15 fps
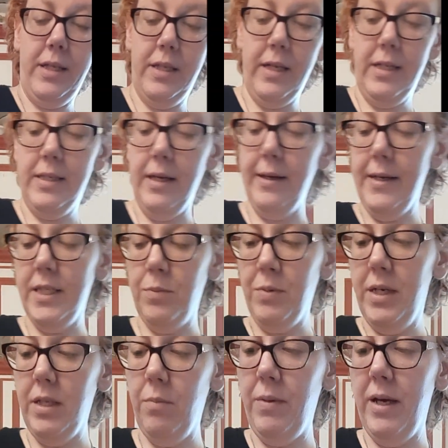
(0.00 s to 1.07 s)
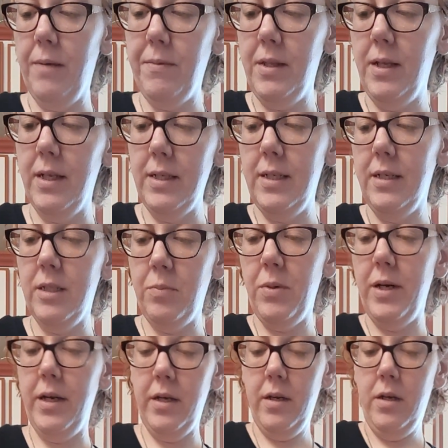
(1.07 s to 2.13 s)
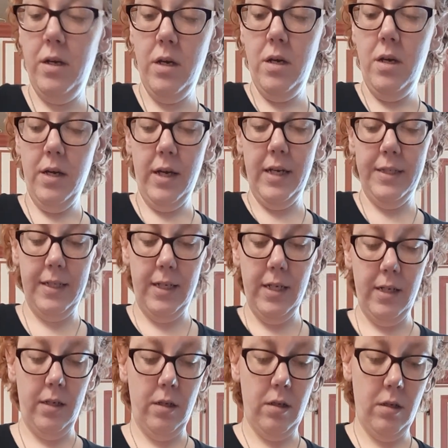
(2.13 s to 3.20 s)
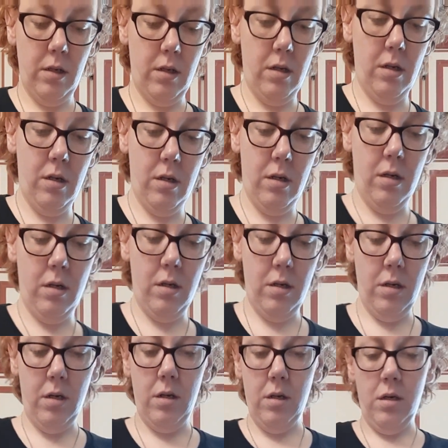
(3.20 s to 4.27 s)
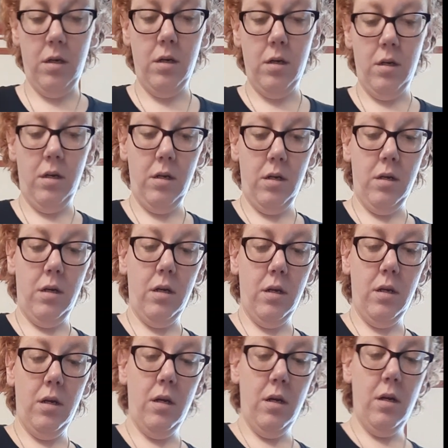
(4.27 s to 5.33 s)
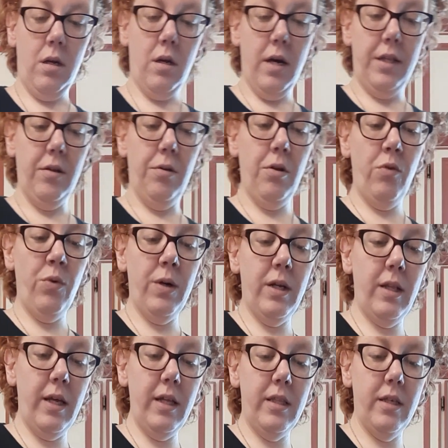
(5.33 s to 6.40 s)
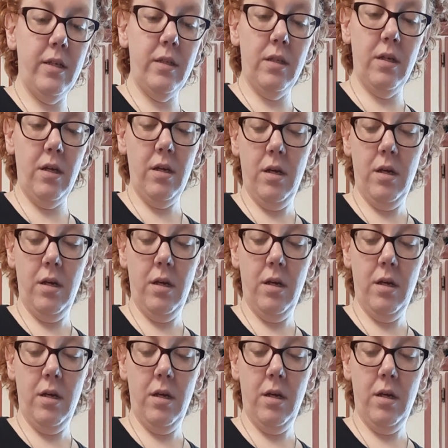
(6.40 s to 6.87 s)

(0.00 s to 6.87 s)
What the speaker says: Did I tell you I sprayed the pan with nonstick spray? Because I did. I don't know if we're going to like this.